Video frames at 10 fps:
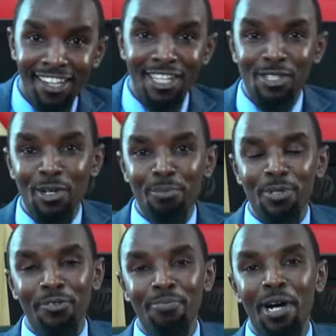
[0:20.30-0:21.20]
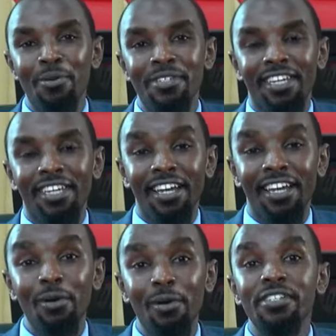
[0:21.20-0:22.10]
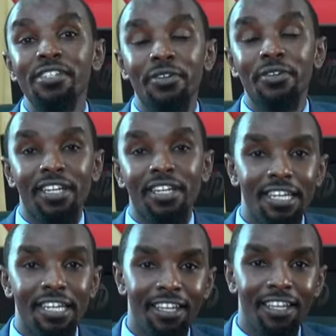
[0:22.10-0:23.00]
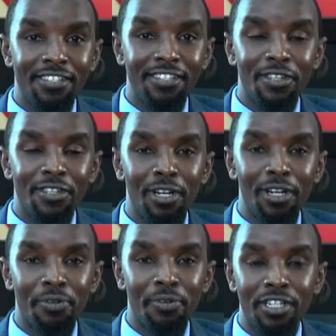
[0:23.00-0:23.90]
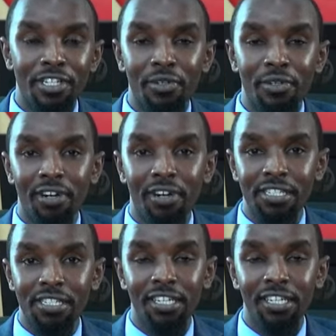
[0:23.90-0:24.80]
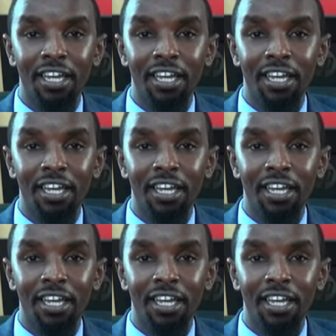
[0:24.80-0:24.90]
the slopes of Mount Kenya, County 013. This is the only prophetic university.